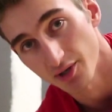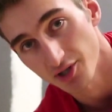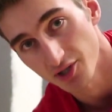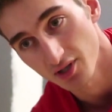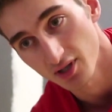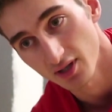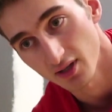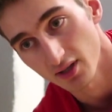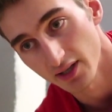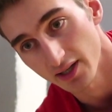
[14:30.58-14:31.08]
much
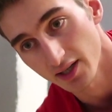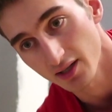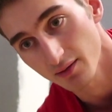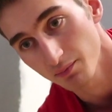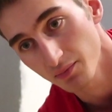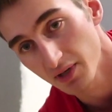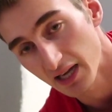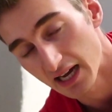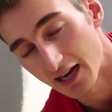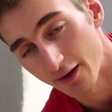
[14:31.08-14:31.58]
just gonna like
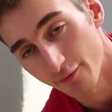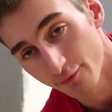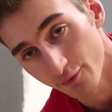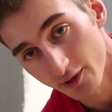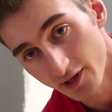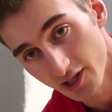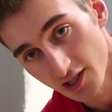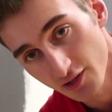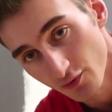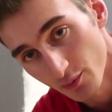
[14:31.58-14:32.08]
calf
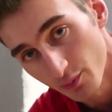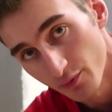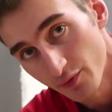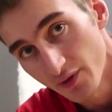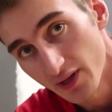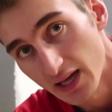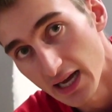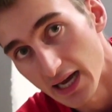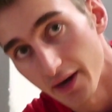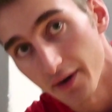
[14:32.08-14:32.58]
raise from
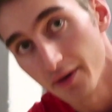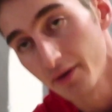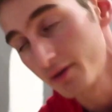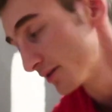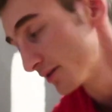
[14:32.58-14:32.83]
flat.